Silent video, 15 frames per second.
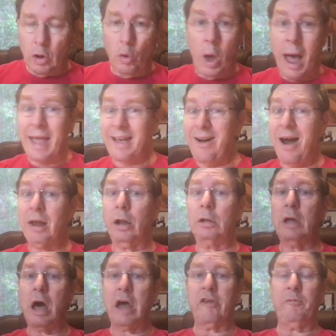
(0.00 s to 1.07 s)
I got a
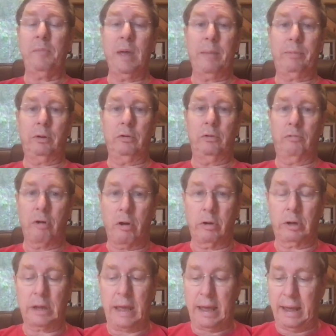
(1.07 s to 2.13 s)
lot of people who
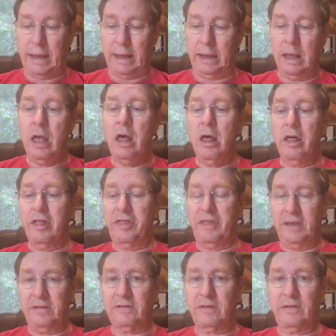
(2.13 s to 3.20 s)
wrote a
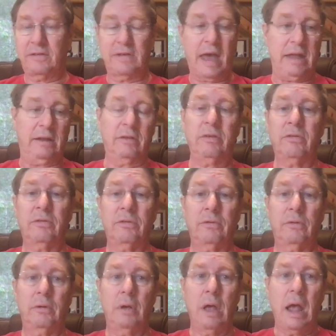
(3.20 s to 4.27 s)
thesis sentence
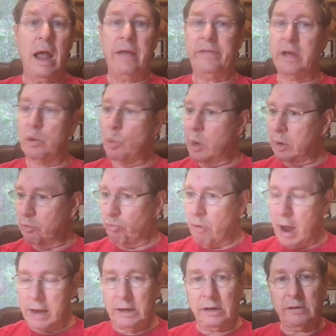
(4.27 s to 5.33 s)
and then went
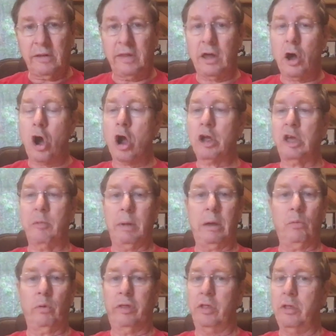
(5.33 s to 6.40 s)
right into the
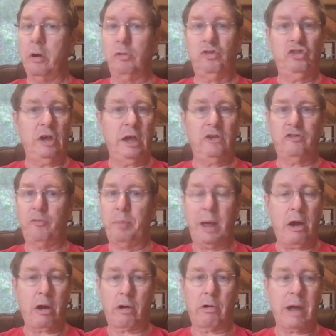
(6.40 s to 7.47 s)
argument with no change of
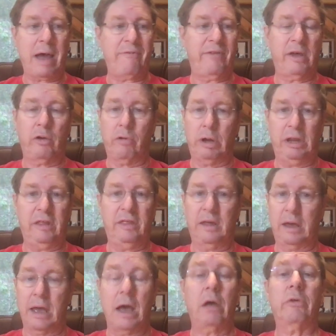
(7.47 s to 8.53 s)
paragraphing or
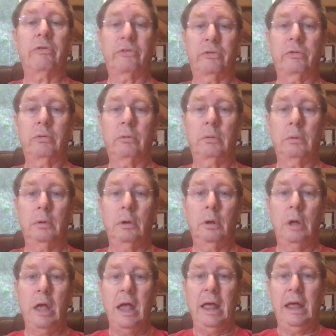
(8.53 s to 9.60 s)
anything else.
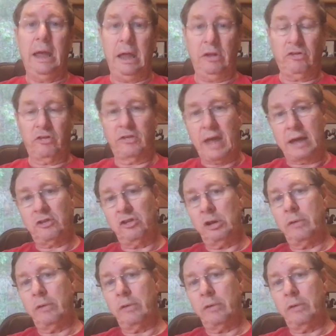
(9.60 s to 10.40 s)
Each section